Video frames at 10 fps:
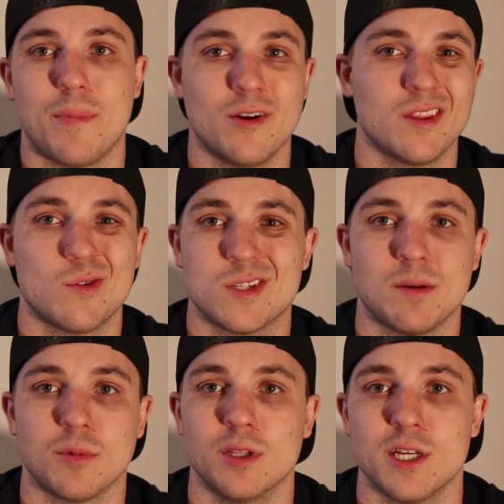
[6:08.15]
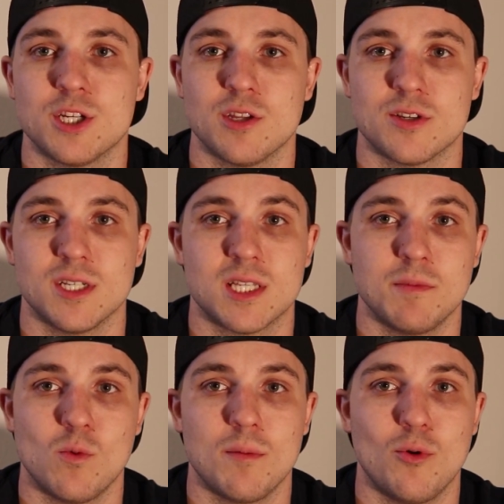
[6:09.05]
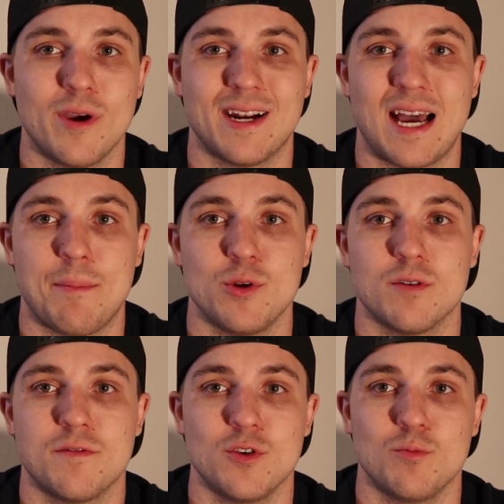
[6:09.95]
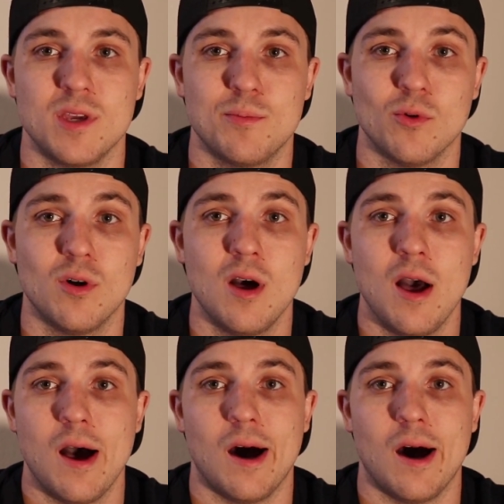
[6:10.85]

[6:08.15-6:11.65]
Apparently there was some glitch in their system at one point, and it happened to a few people.